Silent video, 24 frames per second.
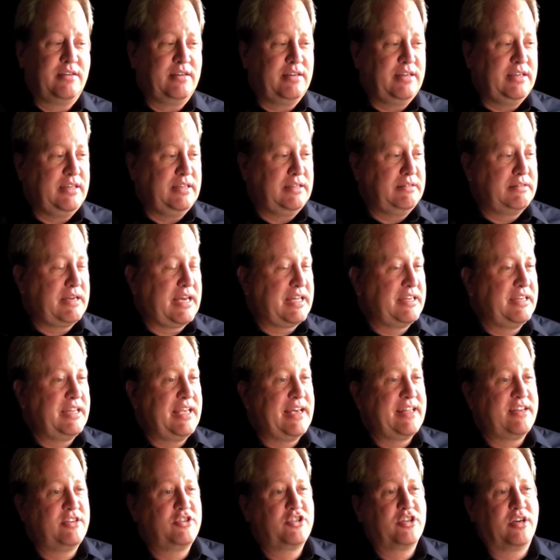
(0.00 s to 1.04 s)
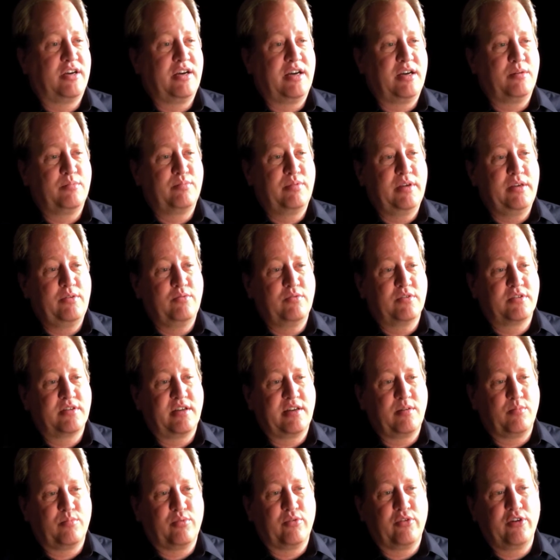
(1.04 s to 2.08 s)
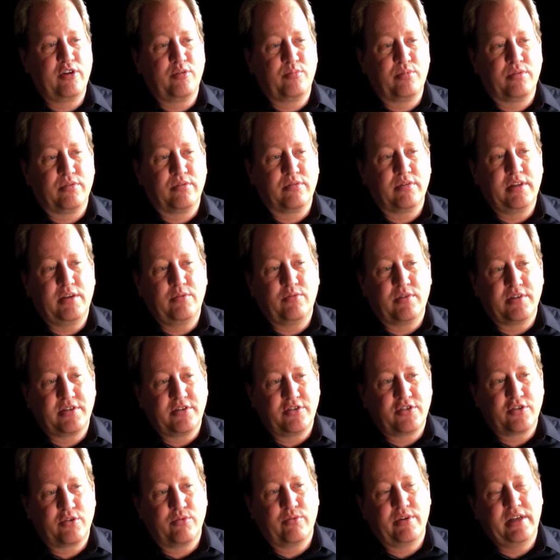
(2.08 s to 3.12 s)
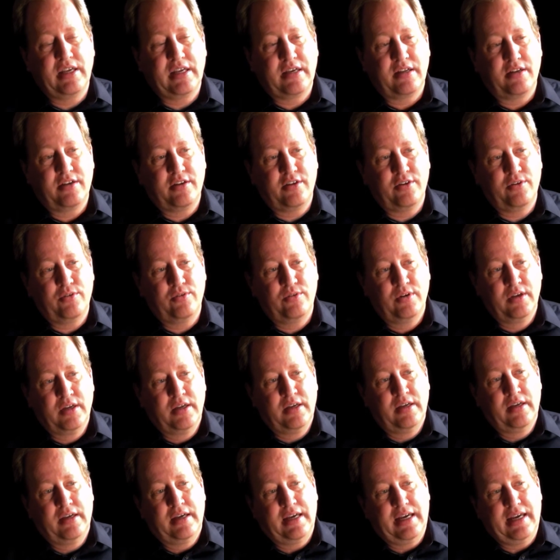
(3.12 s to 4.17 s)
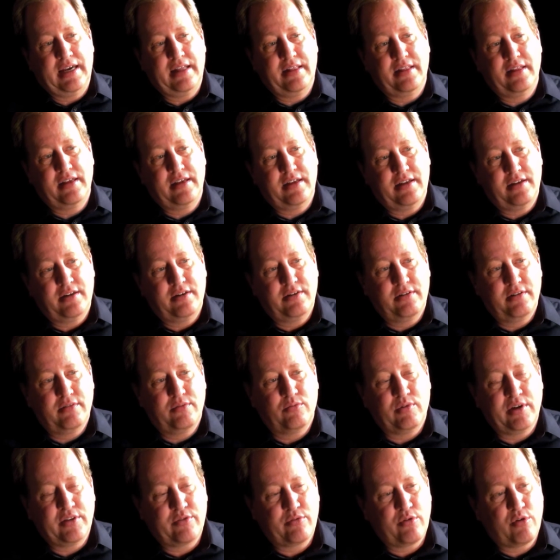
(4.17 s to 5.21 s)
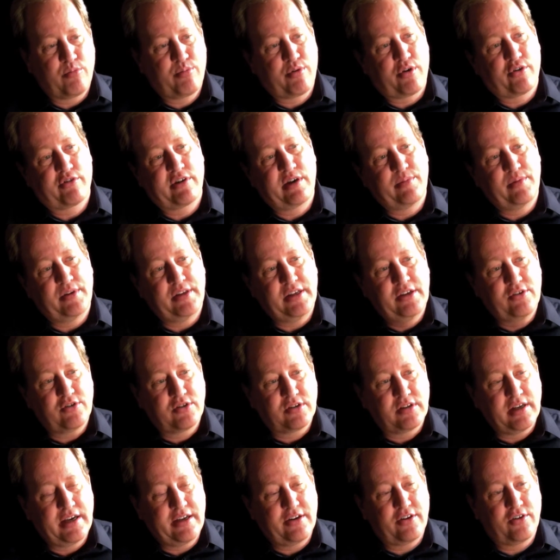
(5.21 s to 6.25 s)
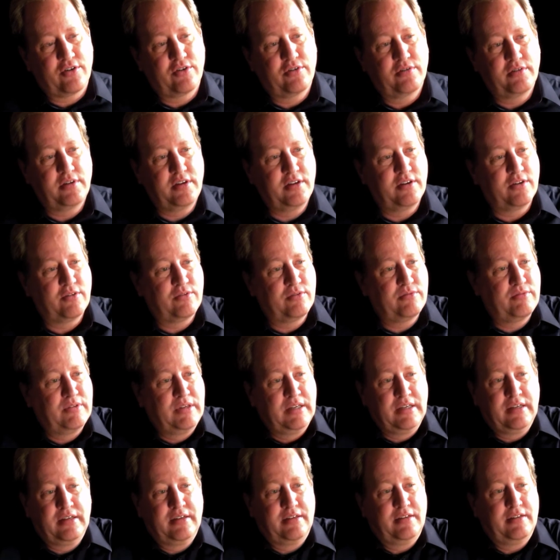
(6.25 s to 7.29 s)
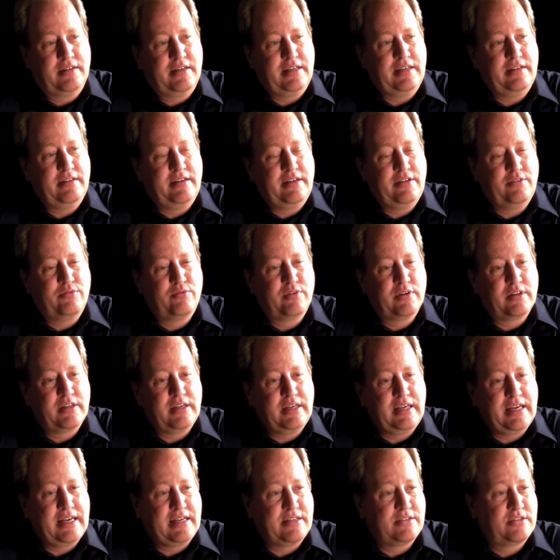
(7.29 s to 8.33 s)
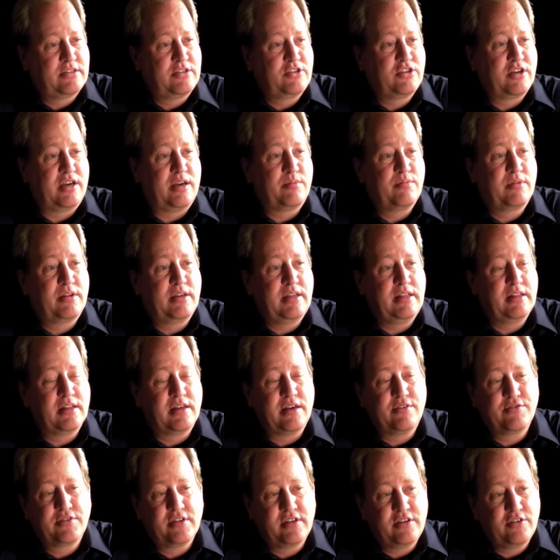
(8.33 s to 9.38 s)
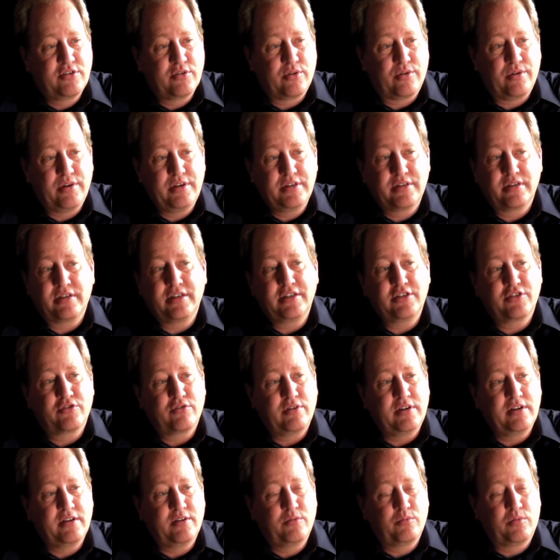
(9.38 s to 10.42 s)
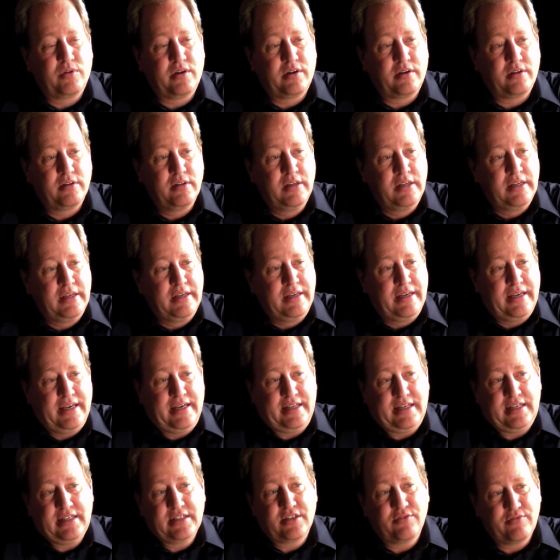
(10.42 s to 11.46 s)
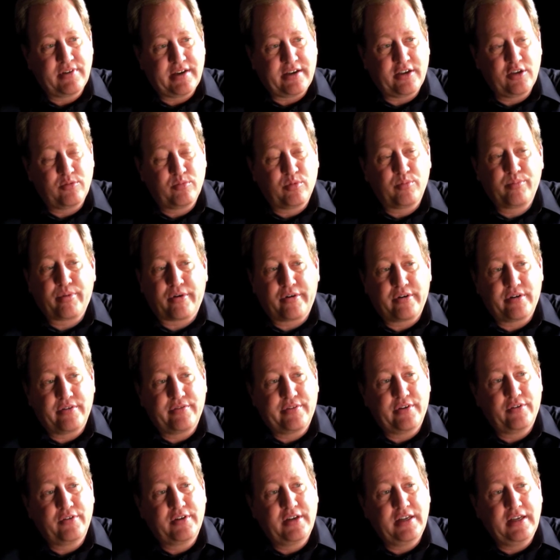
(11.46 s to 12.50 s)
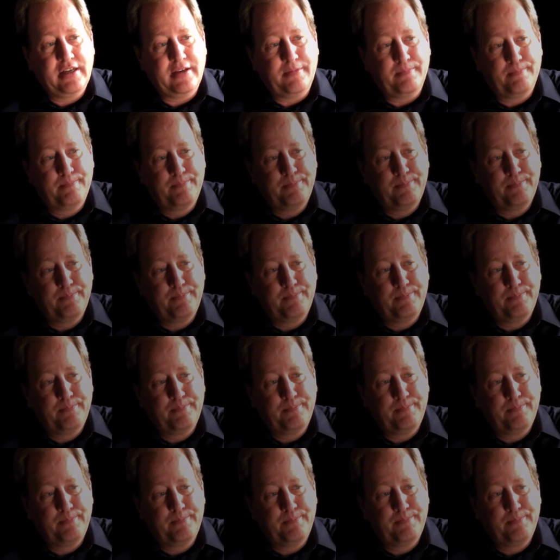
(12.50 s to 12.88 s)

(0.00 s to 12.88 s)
he hadn't had a job, he was unemployable, he wasn't sure what he could do. And then went through a program, and years later, he really has a job that he loves and enjoys, and he's treated well, and he's a valuable part of their team.